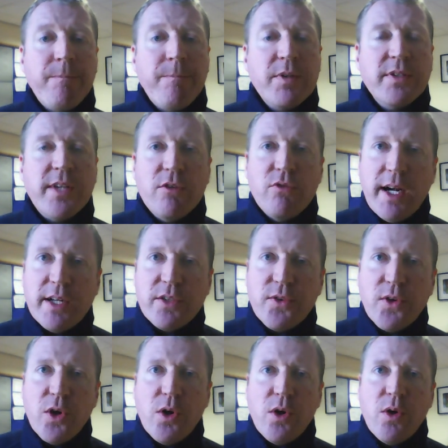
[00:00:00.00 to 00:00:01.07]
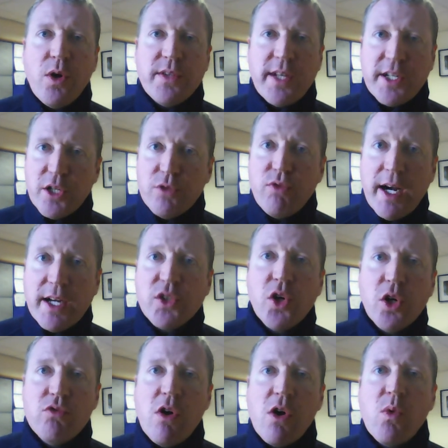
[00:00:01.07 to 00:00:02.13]
Is that right, or is that a right
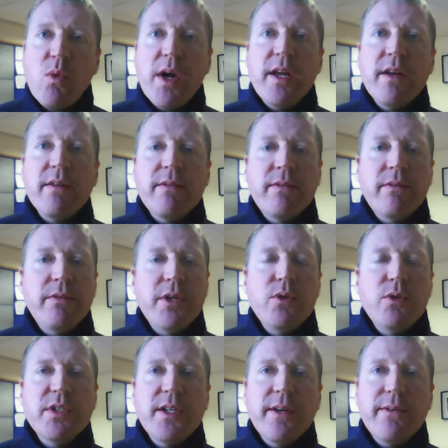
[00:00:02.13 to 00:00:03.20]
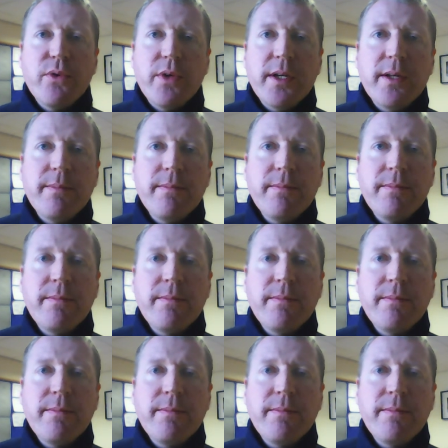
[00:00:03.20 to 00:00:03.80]
or a wrong way of using a freedom?